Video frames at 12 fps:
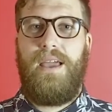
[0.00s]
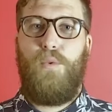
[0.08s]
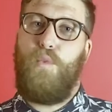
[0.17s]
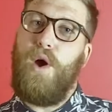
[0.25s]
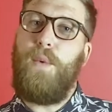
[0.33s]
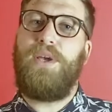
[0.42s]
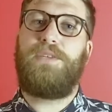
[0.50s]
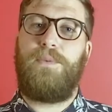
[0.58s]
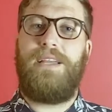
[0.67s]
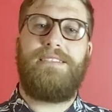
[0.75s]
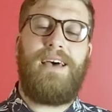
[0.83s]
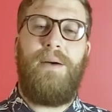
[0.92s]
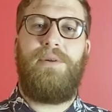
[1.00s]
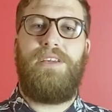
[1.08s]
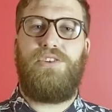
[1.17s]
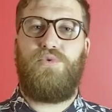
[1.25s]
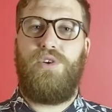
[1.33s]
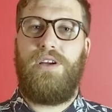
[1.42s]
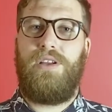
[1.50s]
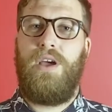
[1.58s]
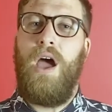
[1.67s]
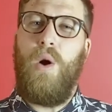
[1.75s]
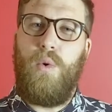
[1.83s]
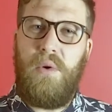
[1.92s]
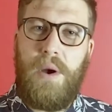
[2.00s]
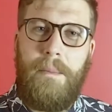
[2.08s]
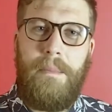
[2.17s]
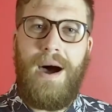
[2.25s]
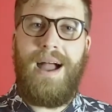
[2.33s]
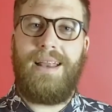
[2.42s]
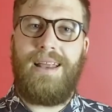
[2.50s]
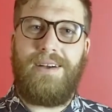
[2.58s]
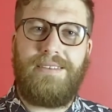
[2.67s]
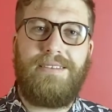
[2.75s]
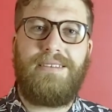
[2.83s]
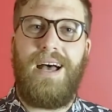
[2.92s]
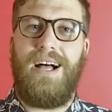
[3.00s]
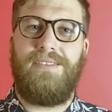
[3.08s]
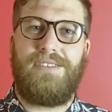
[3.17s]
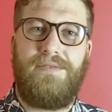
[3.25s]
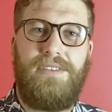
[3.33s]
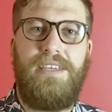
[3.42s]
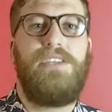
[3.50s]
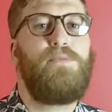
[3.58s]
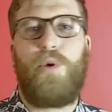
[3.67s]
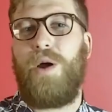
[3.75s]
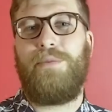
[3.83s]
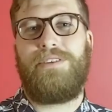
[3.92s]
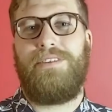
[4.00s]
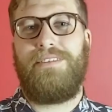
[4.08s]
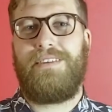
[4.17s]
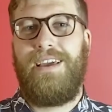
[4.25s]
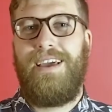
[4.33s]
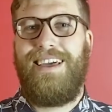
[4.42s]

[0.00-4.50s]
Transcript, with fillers: When we spend time in His Word, we remind ourselves of these promises